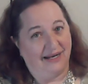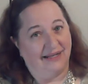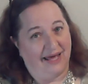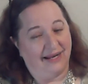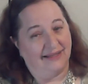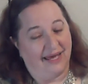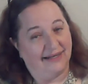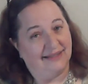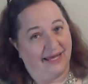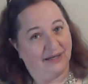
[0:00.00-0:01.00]

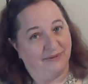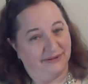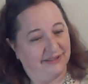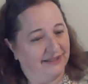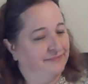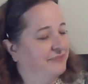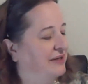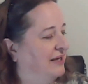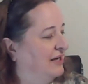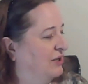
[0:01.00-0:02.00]
of quilting.
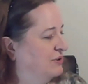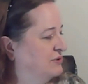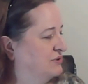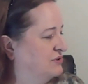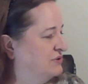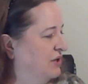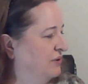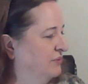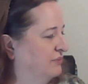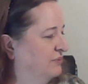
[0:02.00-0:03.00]

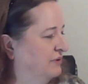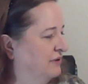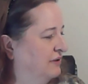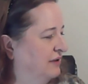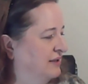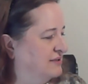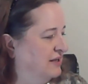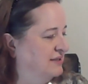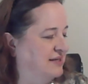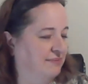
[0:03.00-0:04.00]
So it's
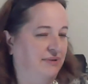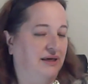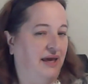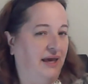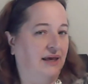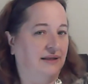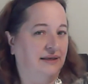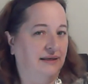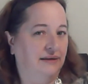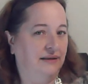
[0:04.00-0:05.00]
going to take me a
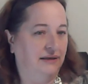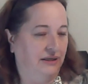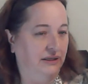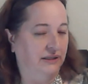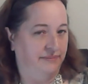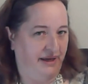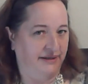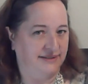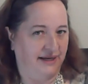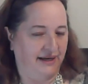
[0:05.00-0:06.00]
good amount
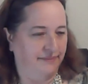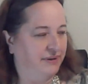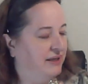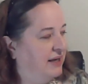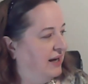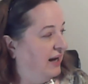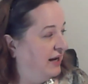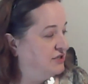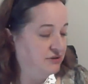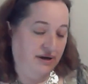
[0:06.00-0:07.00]
of time.
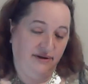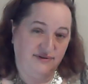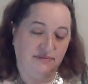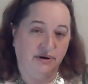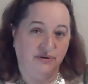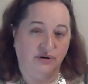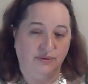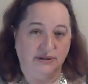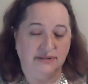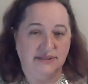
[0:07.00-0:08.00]
I do have some other
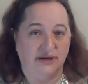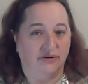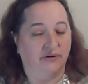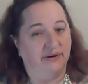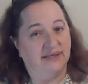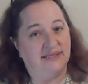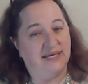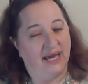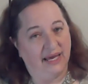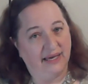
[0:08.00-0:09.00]
quilts that aren't going to
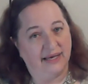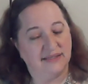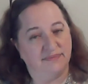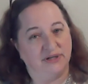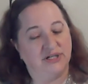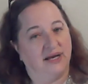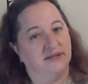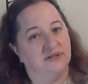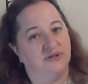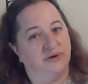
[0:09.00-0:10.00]
take as much
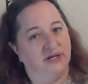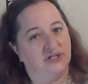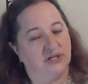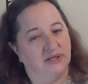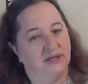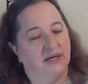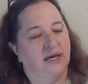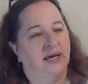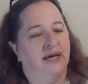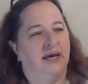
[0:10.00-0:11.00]
concentration,
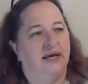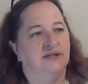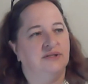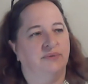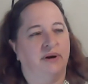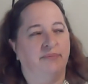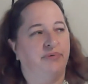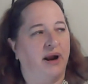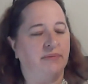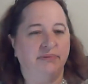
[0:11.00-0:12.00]
and so what I'm
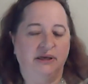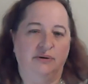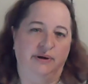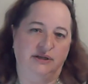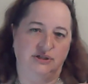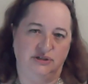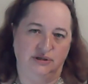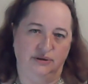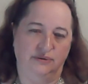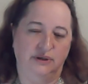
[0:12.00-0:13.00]
probably going to
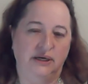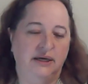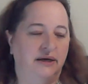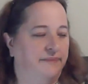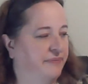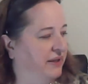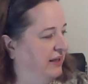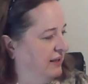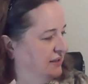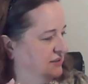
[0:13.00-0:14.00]
do
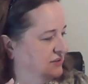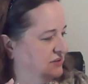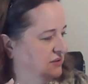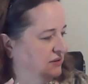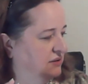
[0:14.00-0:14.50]
is